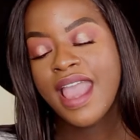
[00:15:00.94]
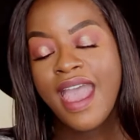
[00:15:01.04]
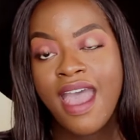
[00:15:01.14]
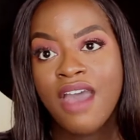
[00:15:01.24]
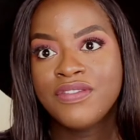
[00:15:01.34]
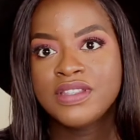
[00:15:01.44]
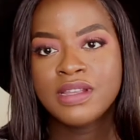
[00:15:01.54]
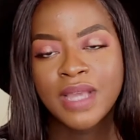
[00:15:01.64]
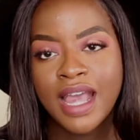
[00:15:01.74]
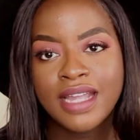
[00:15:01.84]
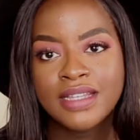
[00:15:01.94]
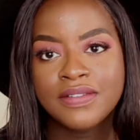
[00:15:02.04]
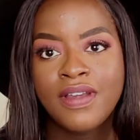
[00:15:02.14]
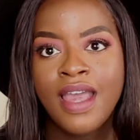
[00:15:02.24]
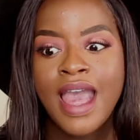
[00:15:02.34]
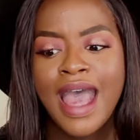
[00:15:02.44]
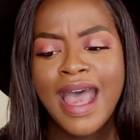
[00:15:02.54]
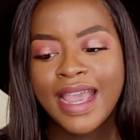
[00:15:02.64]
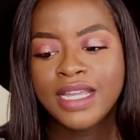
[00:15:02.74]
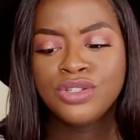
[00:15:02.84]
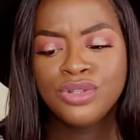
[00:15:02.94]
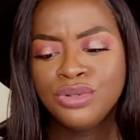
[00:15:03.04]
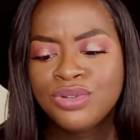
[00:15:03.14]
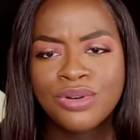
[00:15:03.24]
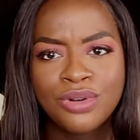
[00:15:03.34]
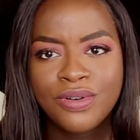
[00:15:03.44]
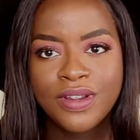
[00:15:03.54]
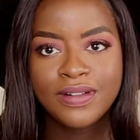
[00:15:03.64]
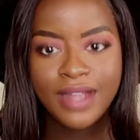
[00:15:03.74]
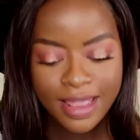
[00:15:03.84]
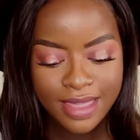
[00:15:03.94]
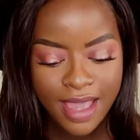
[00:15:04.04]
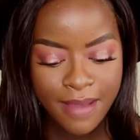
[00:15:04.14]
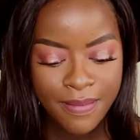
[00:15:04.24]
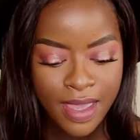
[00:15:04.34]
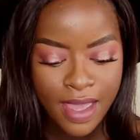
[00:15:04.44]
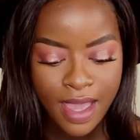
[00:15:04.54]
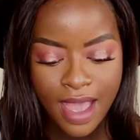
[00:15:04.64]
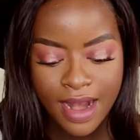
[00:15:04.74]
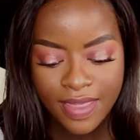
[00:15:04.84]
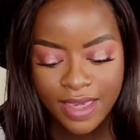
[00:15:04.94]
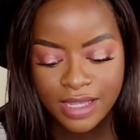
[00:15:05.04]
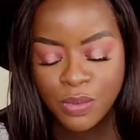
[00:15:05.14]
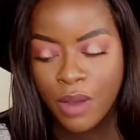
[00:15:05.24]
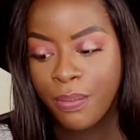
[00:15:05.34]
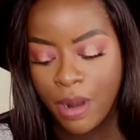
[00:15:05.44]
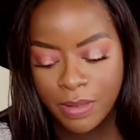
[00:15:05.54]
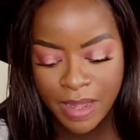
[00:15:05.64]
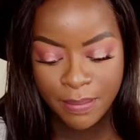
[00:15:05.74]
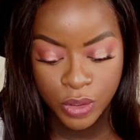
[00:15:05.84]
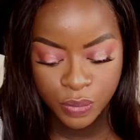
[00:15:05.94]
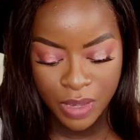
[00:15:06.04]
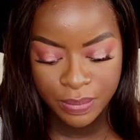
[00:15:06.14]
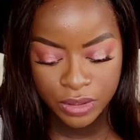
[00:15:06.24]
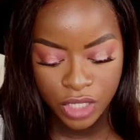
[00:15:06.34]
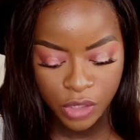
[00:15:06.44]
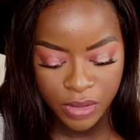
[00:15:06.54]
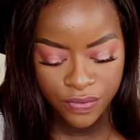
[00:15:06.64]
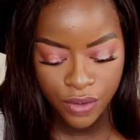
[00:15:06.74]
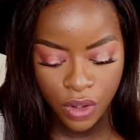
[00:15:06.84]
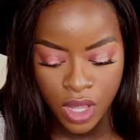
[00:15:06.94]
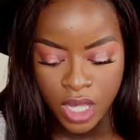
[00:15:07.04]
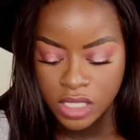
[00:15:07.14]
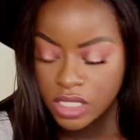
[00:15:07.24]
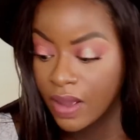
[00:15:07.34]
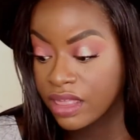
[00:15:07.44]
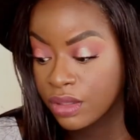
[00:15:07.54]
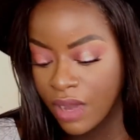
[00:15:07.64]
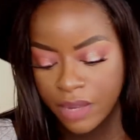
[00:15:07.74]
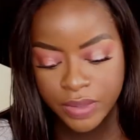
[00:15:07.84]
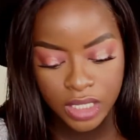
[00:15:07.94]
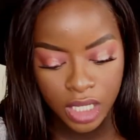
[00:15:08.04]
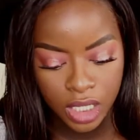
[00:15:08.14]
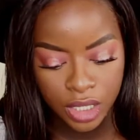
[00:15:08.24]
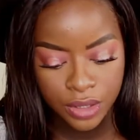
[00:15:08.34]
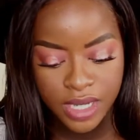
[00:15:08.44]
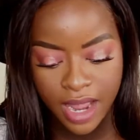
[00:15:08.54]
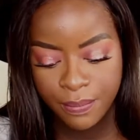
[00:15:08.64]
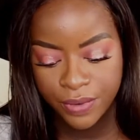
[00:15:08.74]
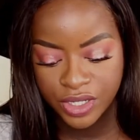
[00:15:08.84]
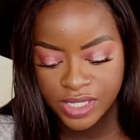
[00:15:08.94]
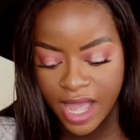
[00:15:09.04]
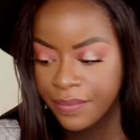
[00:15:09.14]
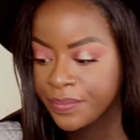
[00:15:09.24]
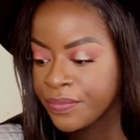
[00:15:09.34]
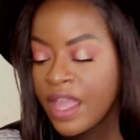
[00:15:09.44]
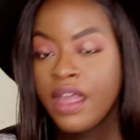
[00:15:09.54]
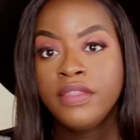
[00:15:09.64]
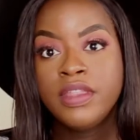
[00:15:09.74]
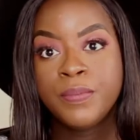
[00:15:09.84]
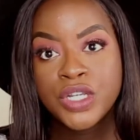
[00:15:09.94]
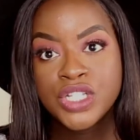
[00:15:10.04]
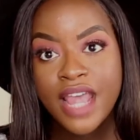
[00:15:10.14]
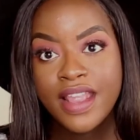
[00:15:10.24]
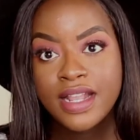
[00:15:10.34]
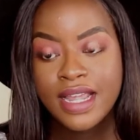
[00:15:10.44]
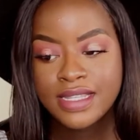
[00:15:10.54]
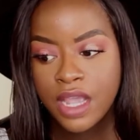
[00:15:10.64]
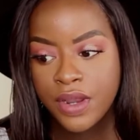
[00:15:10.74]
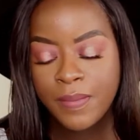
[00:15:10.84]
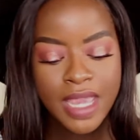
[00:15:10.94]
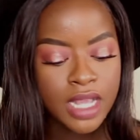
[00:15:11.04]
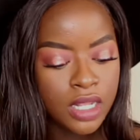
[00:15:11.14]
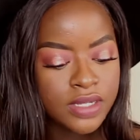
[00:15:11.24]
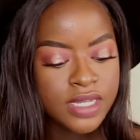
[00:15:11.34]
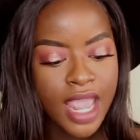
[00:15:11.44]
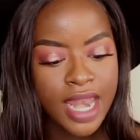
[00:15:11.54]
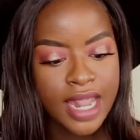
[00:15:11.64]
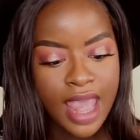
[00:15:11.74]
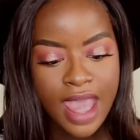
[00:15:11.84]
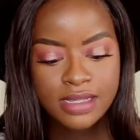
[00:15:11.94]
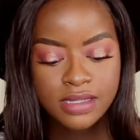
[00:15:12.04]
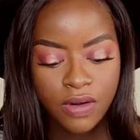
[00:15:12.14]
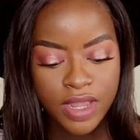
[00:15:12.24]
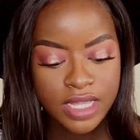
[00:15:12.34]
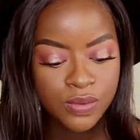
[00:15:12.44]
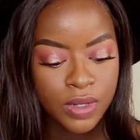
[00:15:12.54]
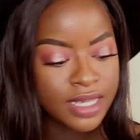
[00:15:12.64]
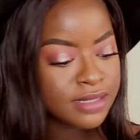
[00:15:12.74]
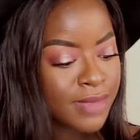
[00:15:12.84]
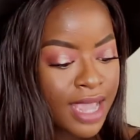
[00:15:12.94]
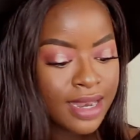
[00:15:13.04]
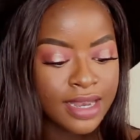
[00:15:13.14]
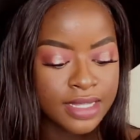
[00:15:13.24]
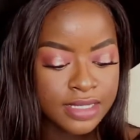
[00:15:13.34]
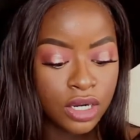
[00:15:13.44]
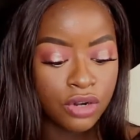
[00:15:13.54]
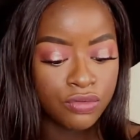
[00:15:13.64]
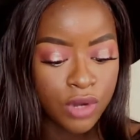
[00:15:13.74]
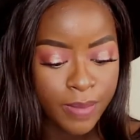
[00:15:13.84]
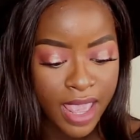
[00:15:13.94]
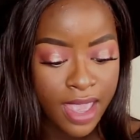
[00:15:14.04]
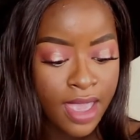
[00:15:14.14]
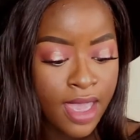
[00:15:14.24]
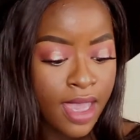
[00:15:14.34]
have some kind of eye tutorial in them, and I think it's what probably most people know me for. So I thought I would include a brush set. The brush set that is going to be included in there, sorry, this one is mine and it's grubby.